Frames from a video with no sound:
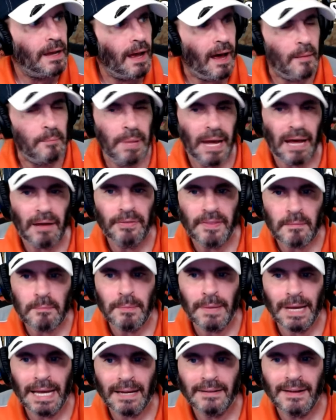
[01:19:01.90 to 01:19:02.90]
about the
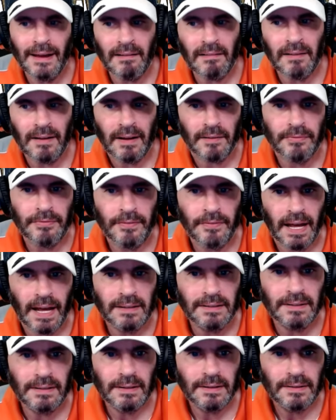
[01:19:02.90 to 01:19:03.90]
Mandela
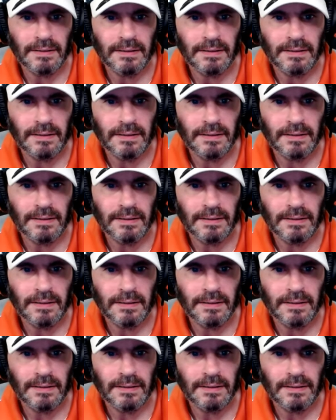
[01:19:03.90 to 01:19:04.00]
Effect.